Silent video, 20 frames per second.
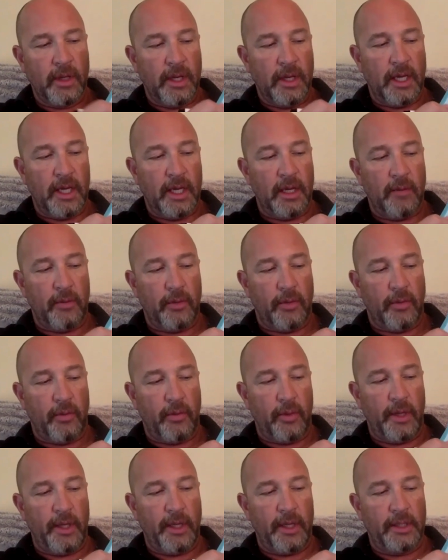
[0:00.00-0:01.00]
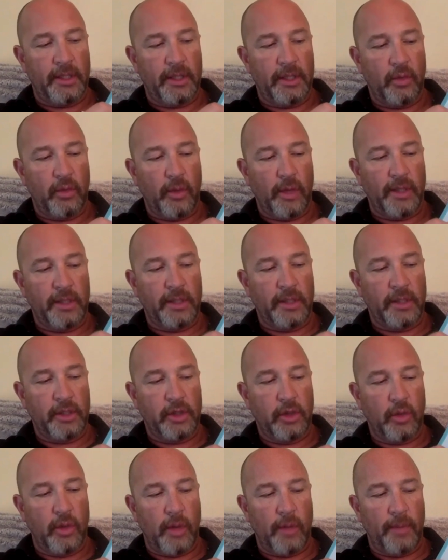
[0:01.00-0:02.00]
And number three is it raises
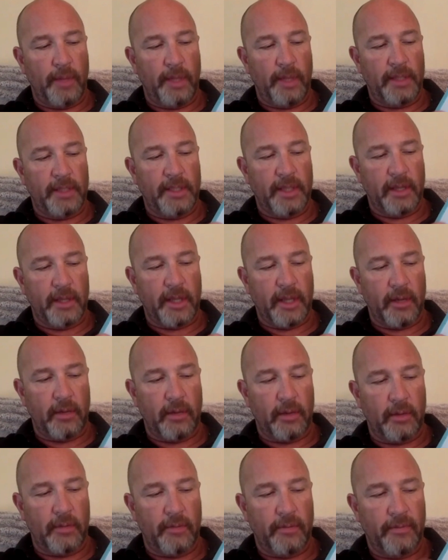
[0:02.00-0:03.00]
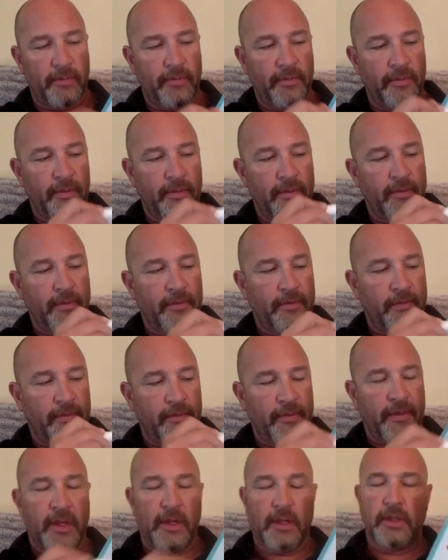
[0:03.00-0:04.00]
your white blood cell count.
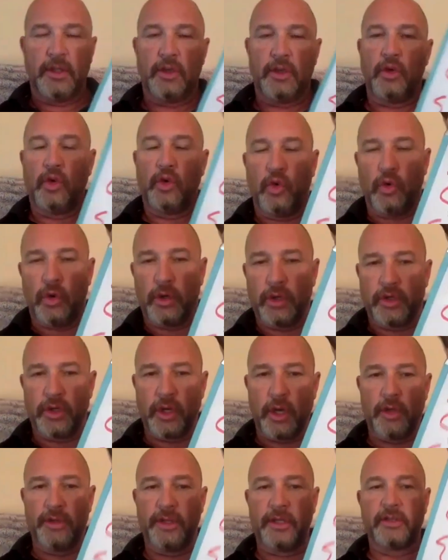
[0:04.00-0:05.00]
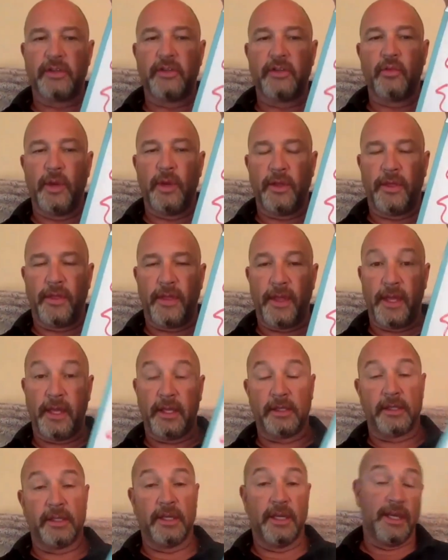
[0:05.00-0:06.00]
So cortisol does three
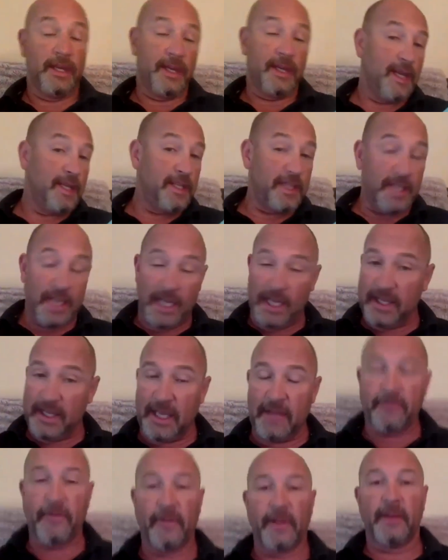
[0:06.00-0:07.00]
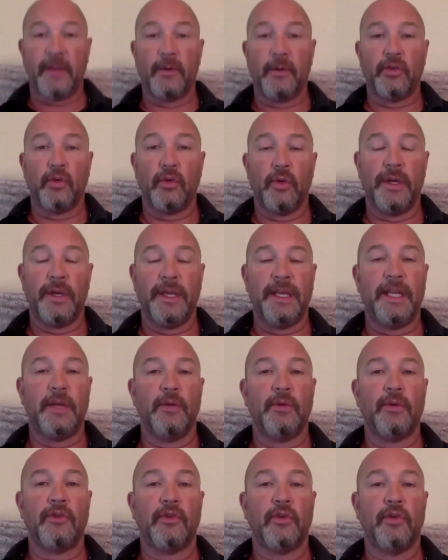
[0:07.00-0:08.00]
things. It's an anti inflammatory, and in
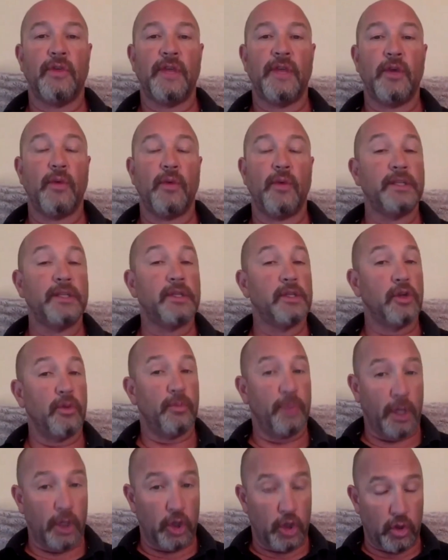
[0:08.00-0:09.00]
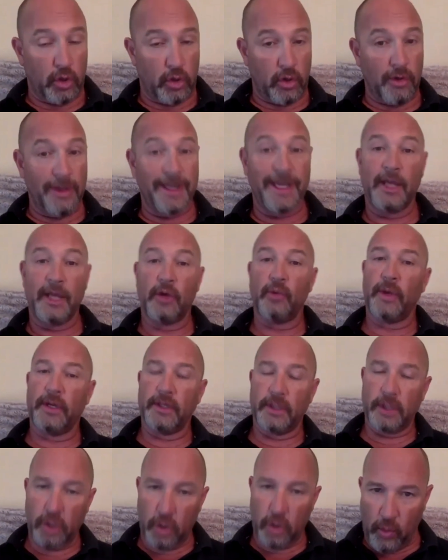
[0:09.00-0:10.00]
return, that raises your blood sugar and
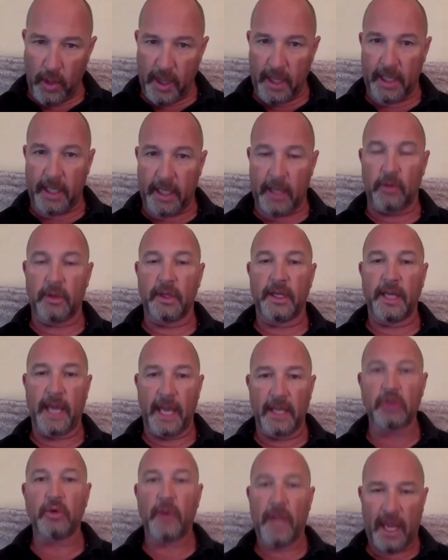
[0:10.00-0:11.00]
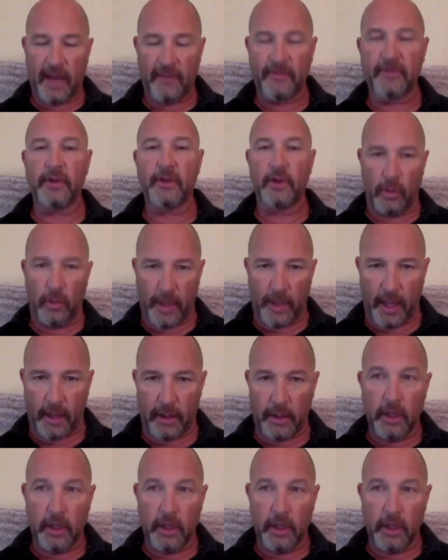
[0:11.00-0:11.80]
raises your white count. Guys, you have to know that.